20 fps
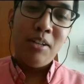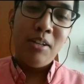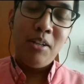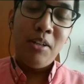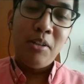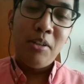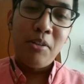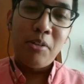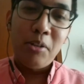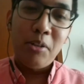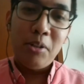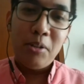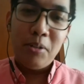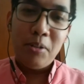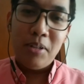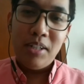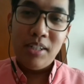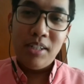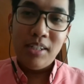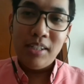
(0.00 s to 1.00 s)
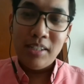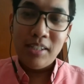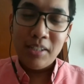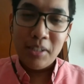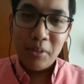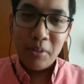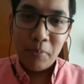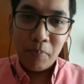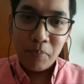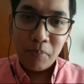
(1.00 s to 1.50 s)
So,
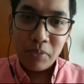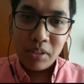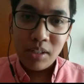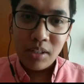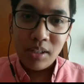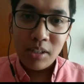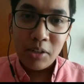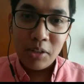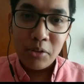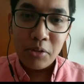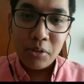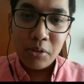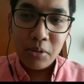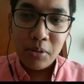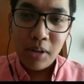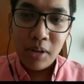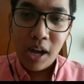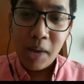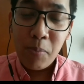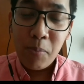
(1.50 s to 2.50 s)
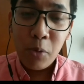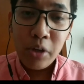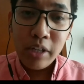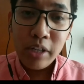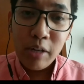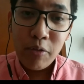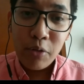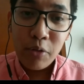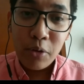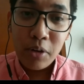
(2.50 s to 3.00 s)
uh, so I'm
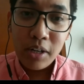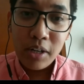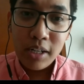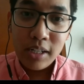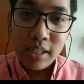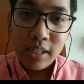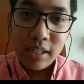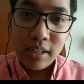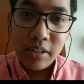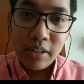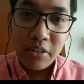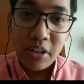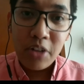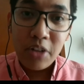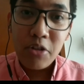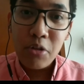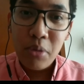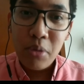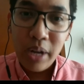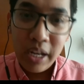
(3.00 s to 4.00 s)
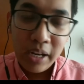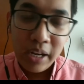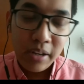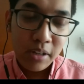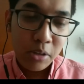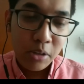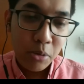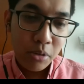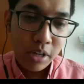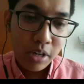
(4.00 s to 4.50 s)
working for uh, Judge Xue,
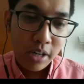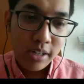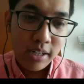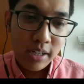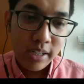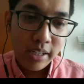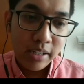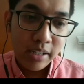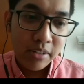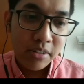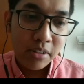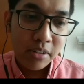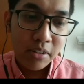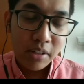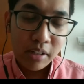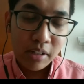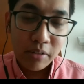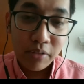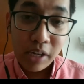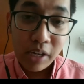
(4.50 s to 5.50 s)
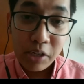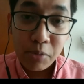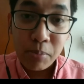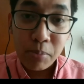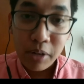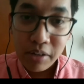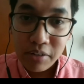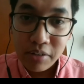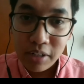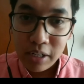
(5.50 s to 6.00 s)
who currently is the vice
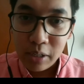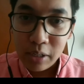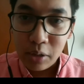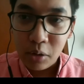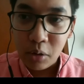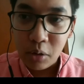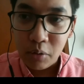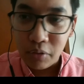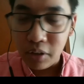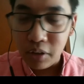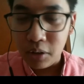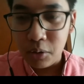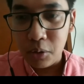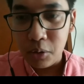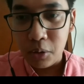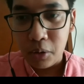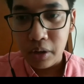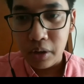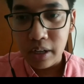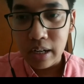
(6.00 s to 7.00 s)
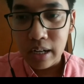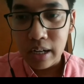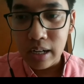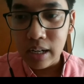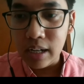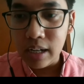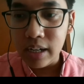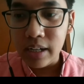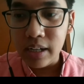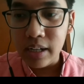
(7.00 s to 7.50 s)
president of the court,
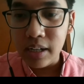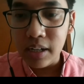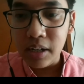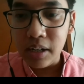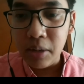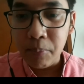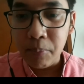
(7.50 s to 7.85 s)
and uh,